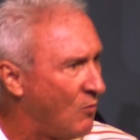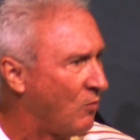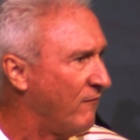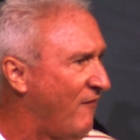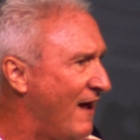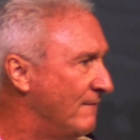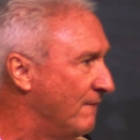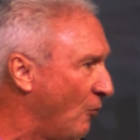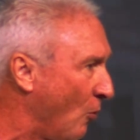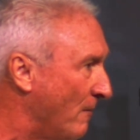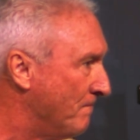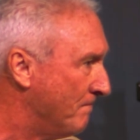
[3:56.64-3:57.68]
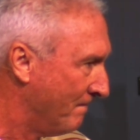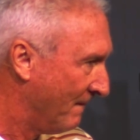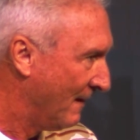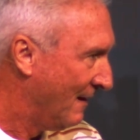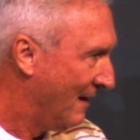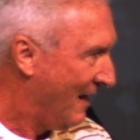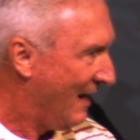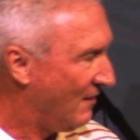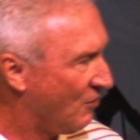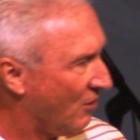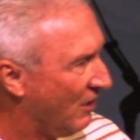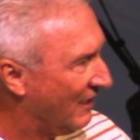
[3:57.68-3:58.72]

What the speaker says: what we're fighting for. And there are